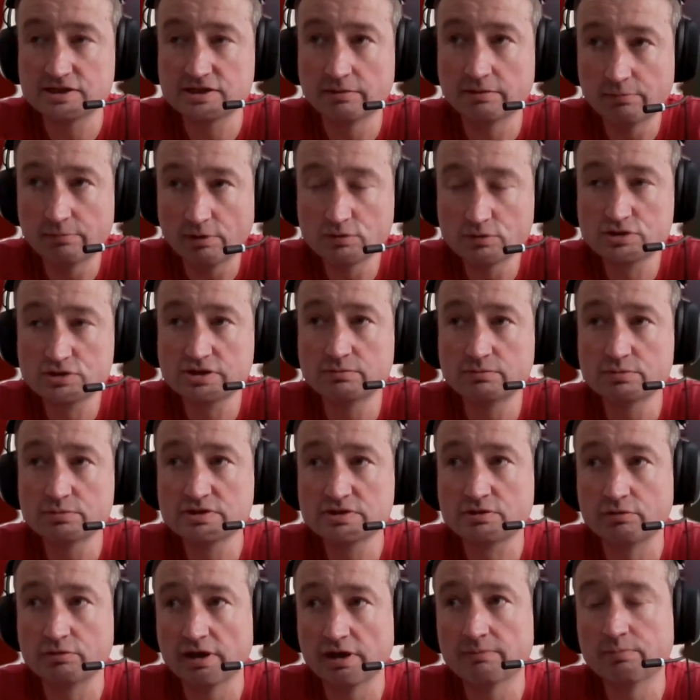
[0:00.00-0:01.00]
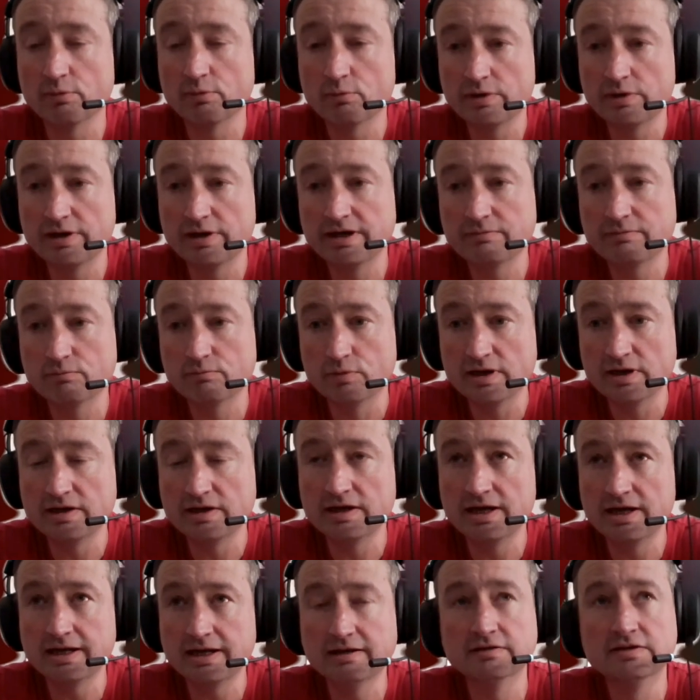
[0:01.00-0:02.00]
The motion was great, but we
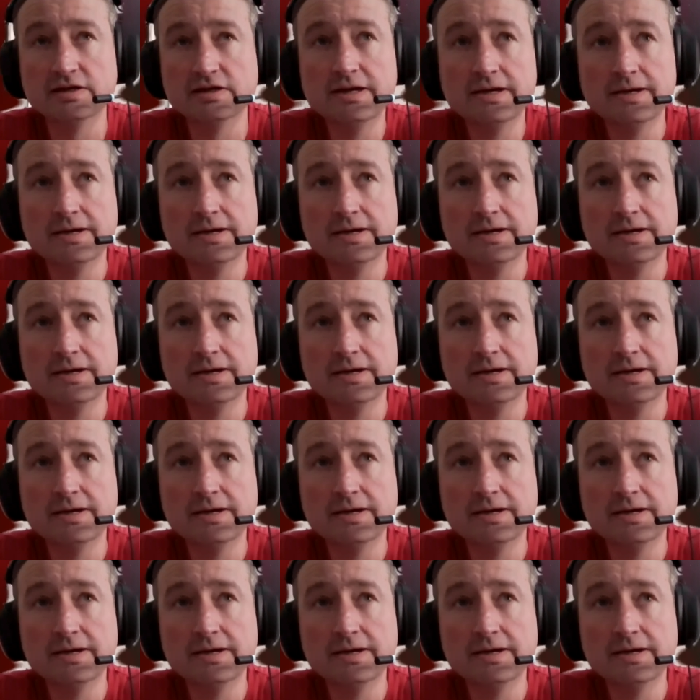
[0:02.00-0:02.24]
needed